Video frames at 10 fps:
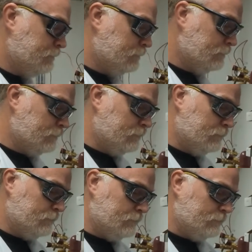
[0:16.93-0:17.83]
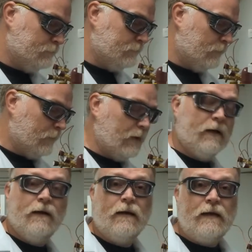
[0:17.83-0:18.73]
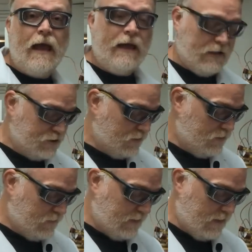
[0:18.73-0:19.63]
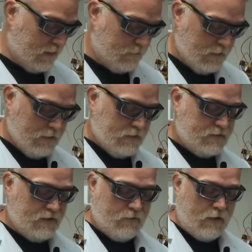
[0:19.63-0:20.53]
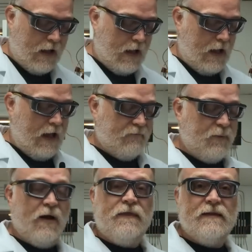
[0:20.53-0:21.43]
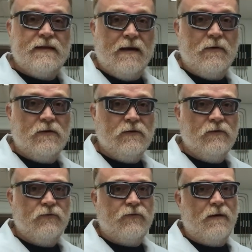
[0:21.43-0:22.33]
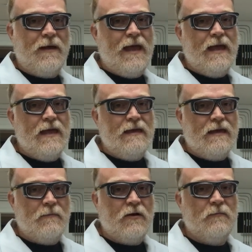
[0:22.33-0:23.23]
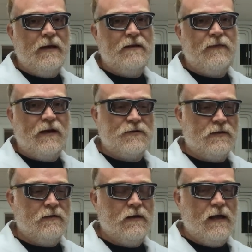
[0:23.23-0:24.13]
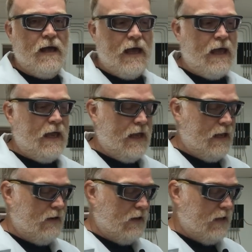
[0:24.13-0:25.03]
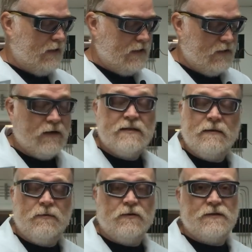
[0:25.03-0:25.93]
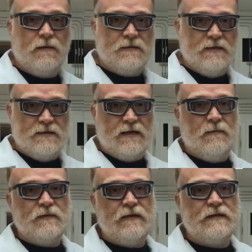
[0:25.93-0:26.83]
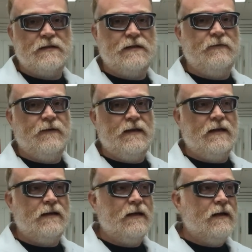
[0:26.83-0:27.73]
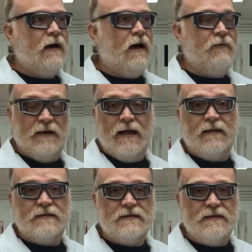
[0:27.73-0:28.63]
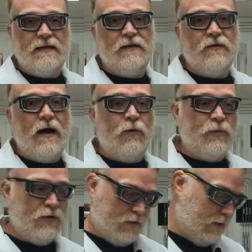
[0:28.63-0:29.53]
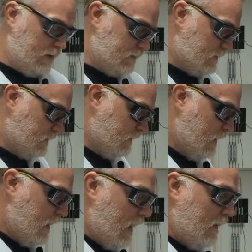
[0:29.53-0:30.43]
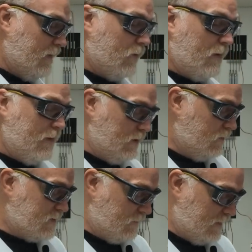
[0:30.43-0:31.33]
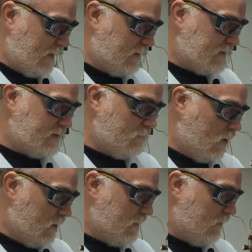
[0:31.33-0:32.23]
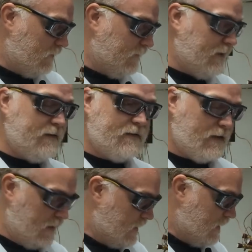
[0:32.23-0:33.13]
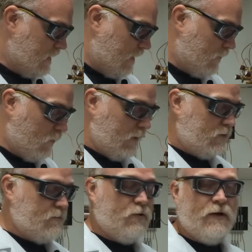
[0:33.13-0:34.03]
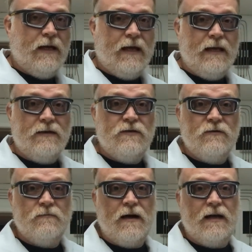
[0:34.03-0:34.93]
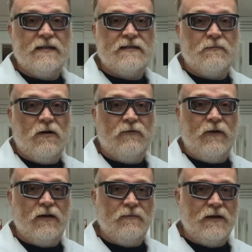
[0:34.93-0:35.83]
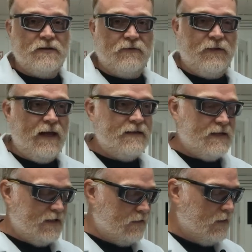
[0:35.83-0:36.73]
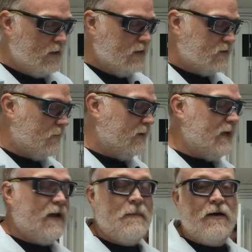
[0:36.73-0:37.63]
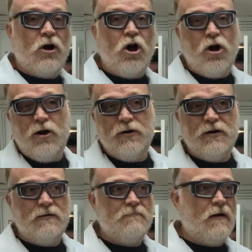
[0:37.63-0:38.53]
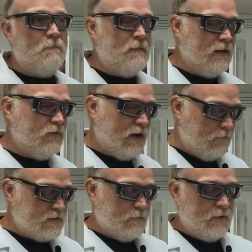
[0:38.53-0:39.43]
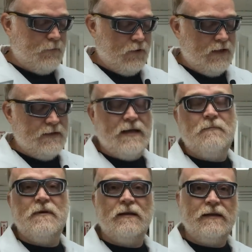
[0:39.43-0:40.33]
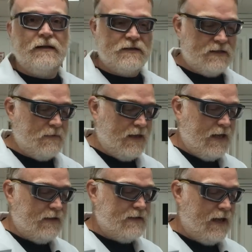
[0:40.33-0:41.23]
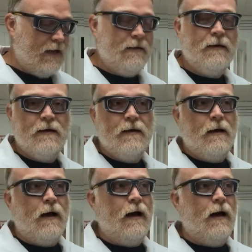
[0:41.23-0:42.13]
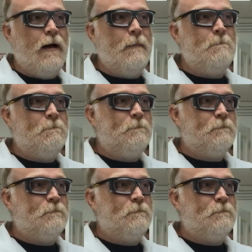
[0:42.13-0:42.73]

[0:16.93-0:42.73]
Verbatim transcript: Standards? What's that? Yeah, I can show you what they are. So I've bought this chemical from a chemical manufacturer, and in here is a pure substance. It comes with a certificate of analysis to tell you how pure it is. And then what I'm going to do is I'm going to take a small amount of this. I'm going to put it into my small volumetric flask here so I'm going to take about 100 milligrams. I'm going to put it in 10 milliliters to make a 10 uh,